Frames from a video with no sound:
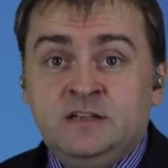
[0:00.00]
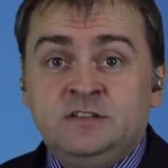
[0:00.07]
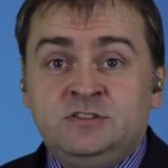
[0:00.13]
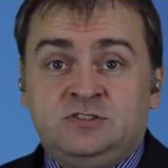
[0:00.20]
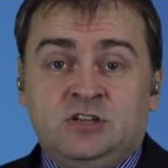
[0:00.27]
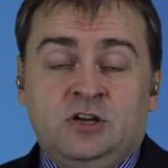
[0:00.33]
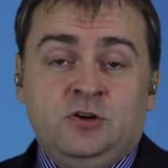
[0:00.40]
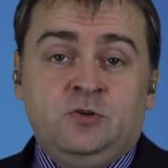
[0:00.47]

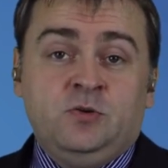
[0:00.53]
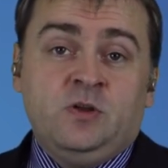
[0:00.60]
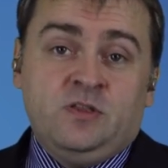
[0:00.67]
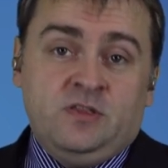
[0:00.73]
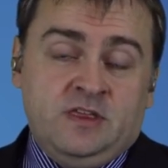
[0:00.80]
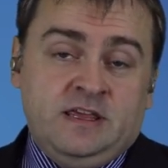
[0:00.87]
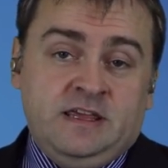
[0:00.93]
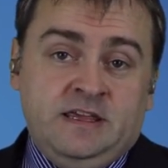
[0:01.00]
so
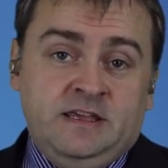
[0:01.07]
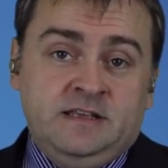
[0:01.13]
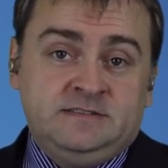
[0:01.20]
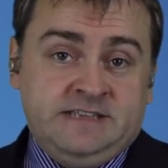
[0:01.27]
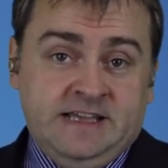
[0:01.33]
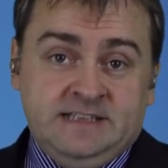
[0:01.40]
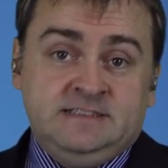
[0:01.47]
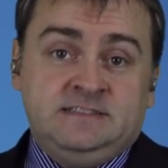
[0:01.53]
the
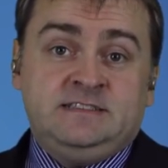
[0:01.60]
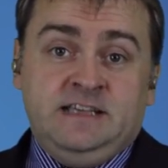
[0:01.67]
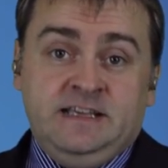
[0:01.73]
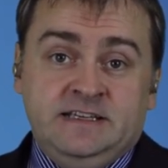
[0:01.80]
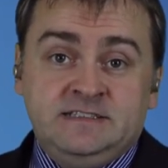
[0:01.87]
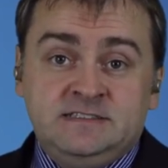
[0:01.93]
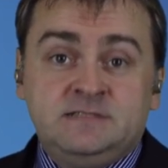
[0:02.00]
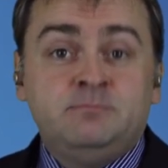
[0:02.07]
tense
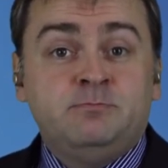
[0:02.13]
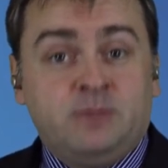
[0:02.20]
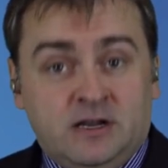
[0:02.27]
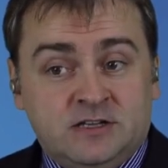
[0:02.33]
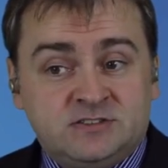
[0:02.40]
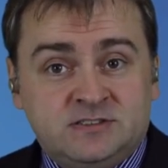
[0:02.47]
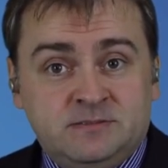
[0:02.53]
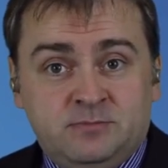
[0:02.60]
is
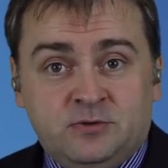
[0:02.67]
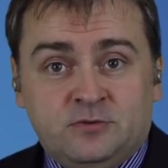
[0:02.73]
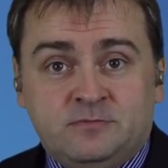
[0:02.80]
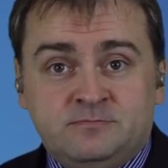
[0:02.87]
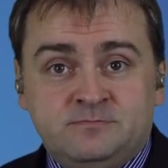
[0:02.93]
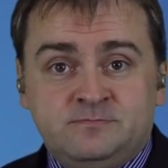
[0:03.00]
past simple.